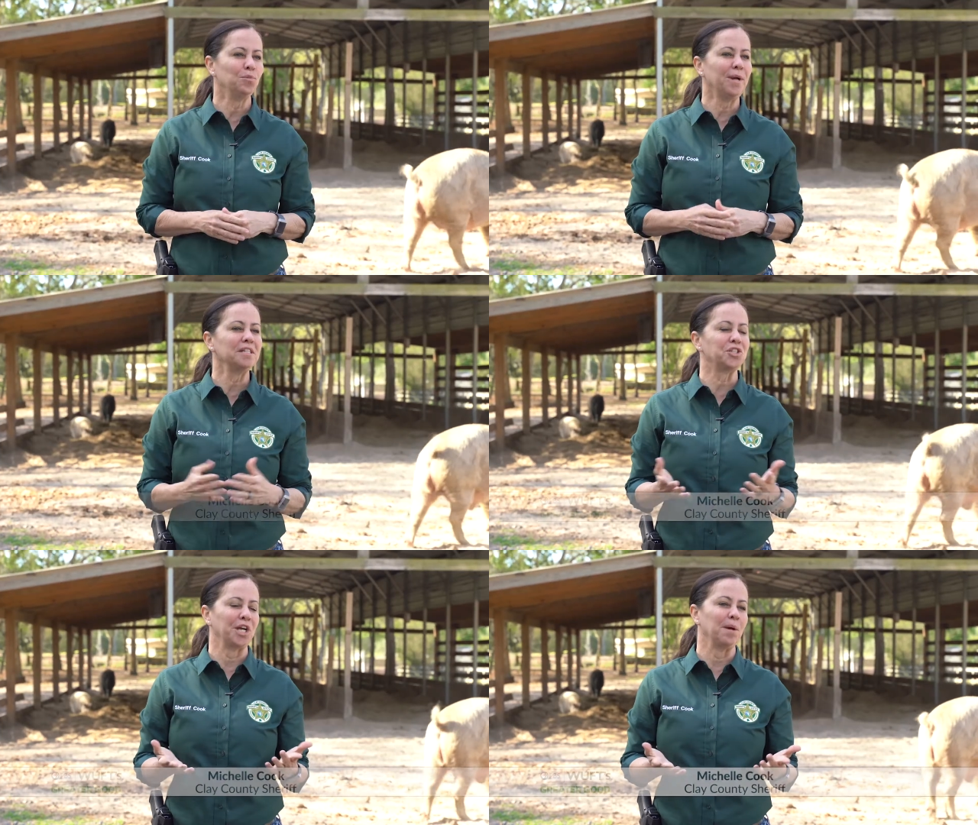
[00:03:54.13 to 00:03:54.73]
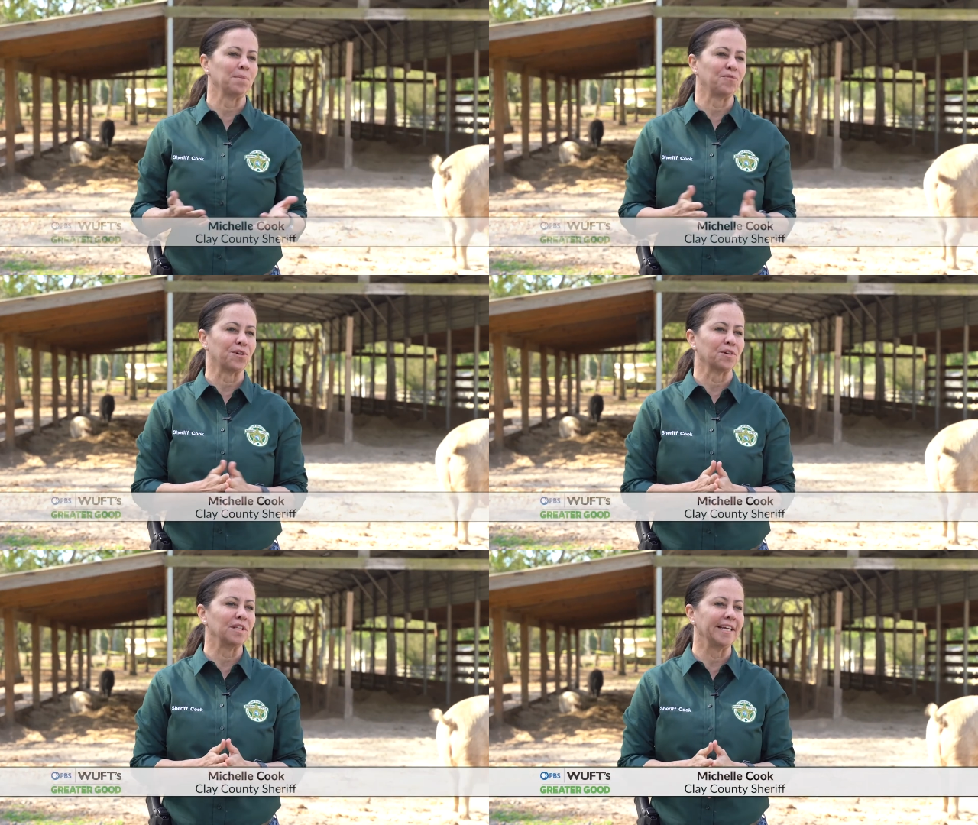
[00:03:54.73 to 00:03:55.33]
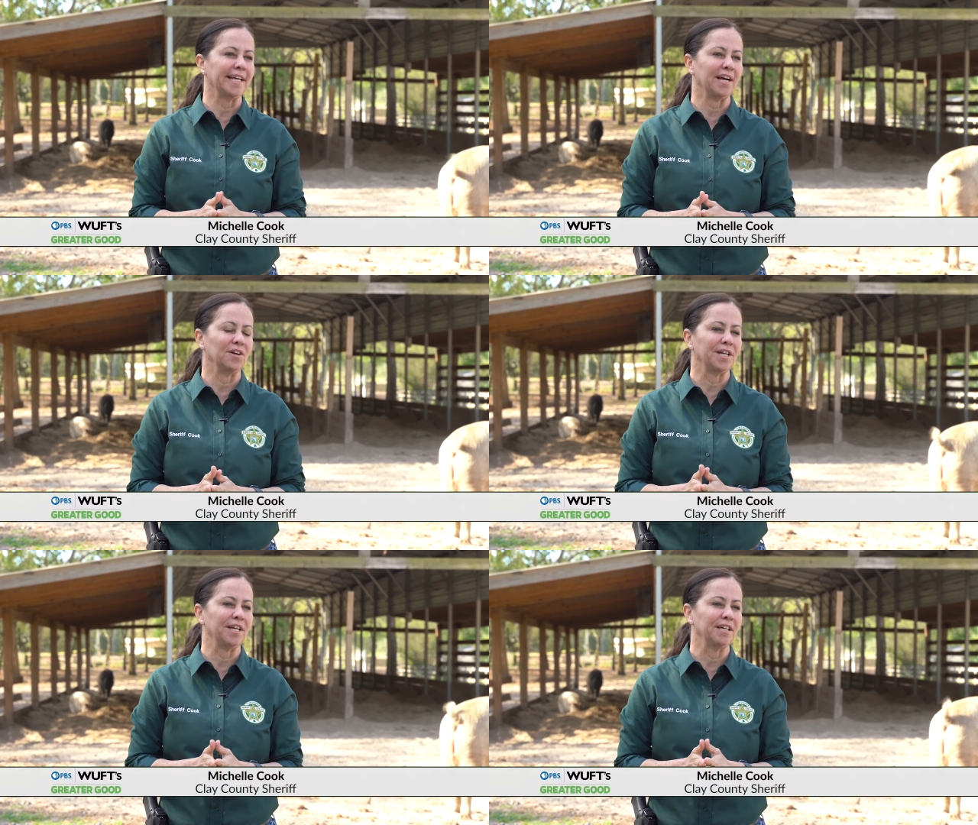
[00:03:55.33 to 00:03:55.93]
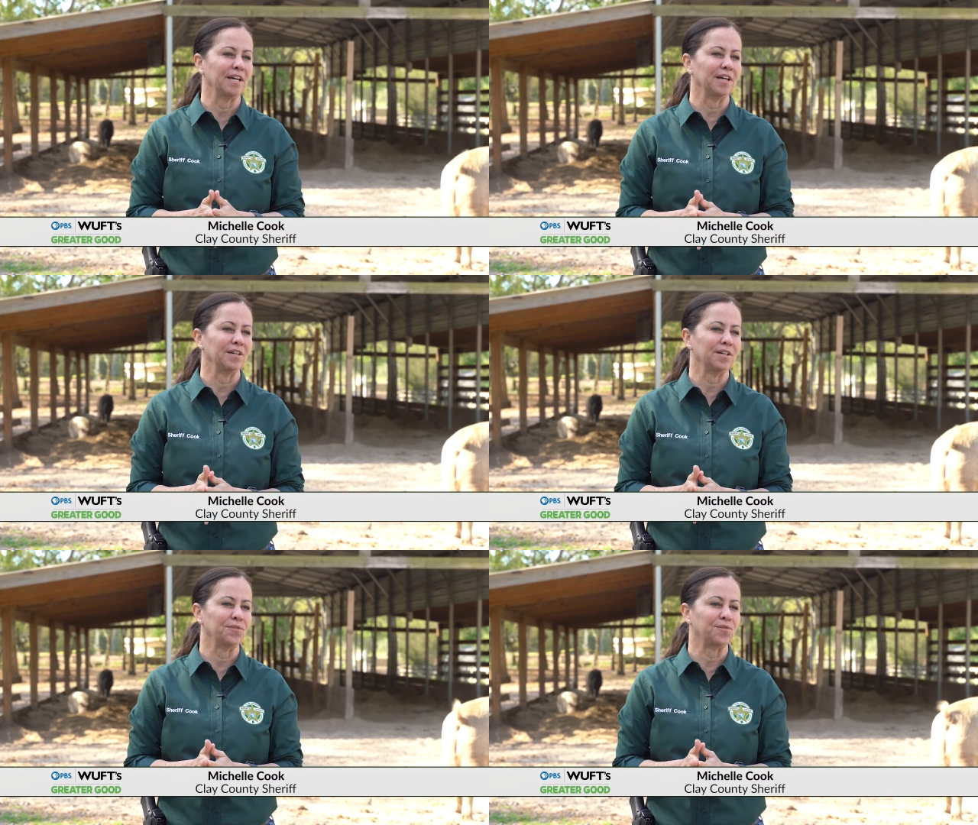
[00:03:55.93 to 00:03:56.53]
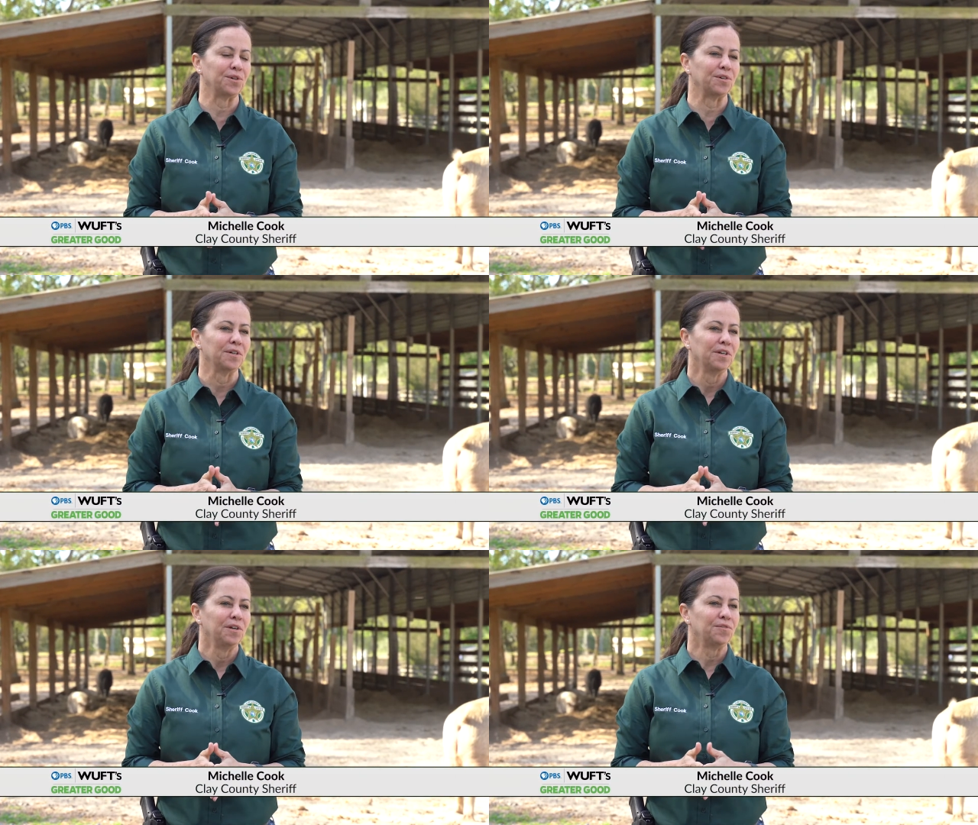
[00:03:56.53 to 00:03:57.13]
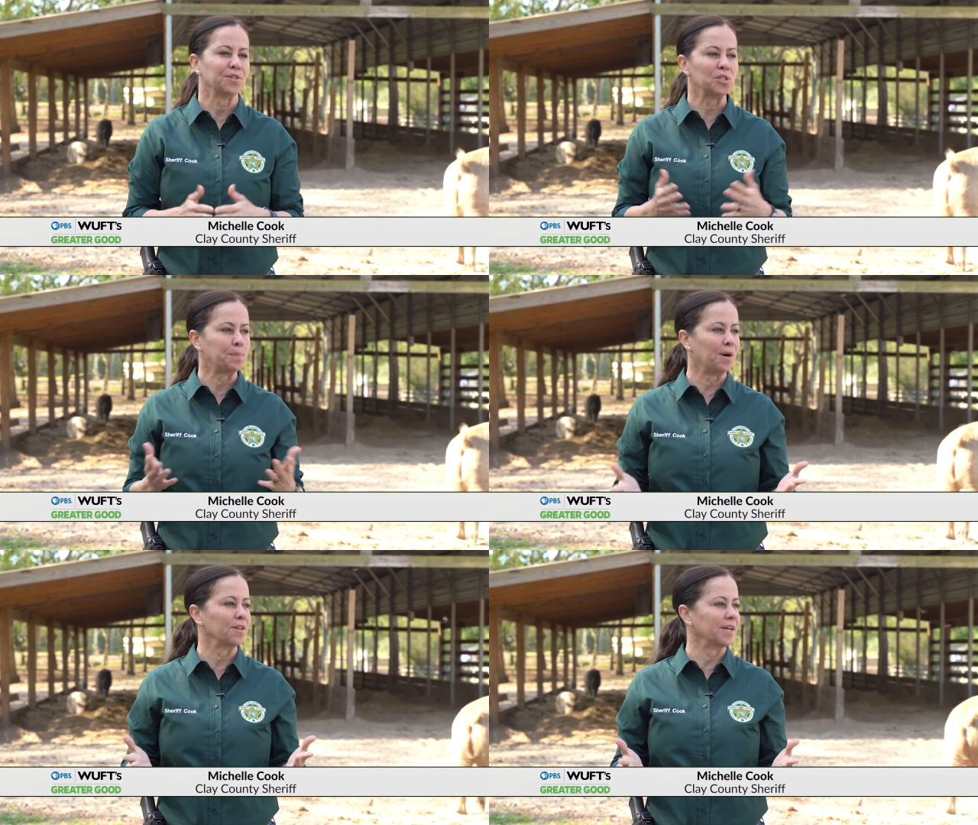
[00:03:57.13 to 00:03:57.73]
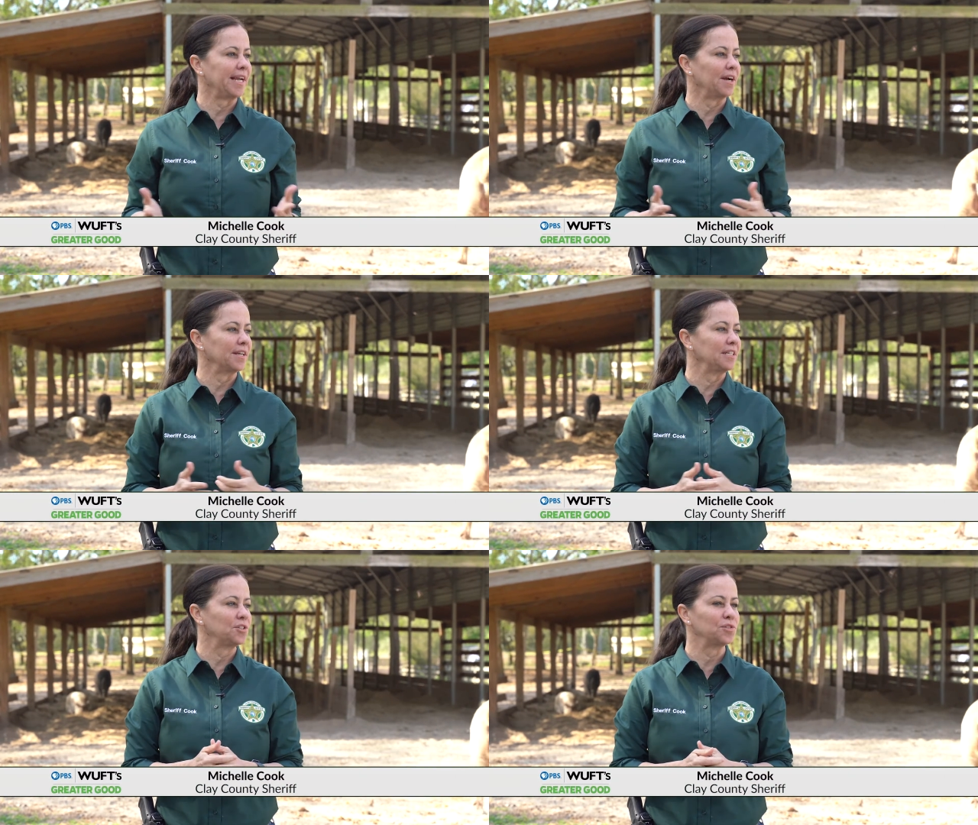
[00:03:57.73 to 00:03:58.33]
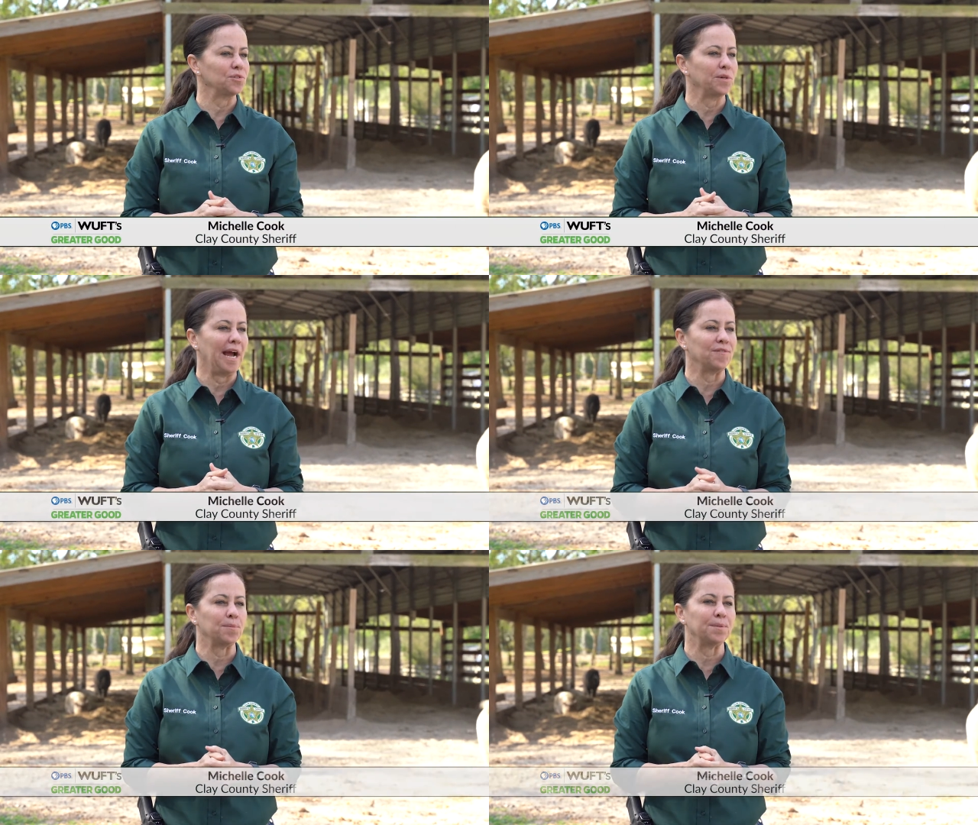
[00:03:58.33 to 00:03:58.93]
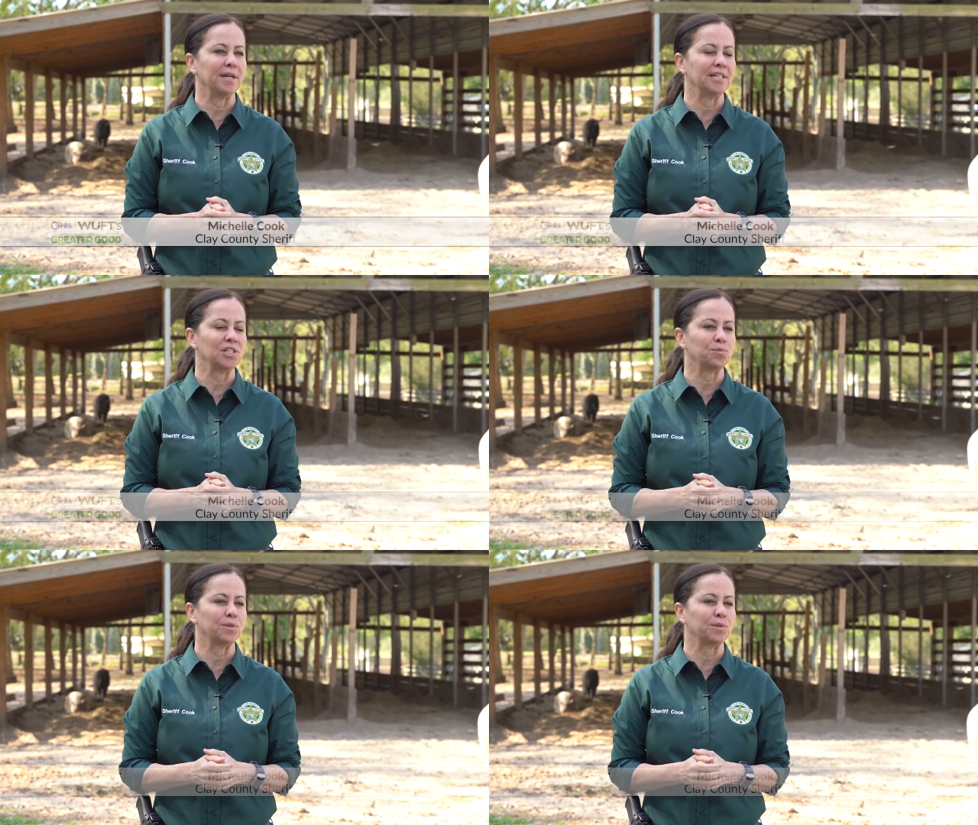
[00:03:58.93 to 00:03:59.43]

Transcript: what a gem for Clay County and for this part of the county to have a place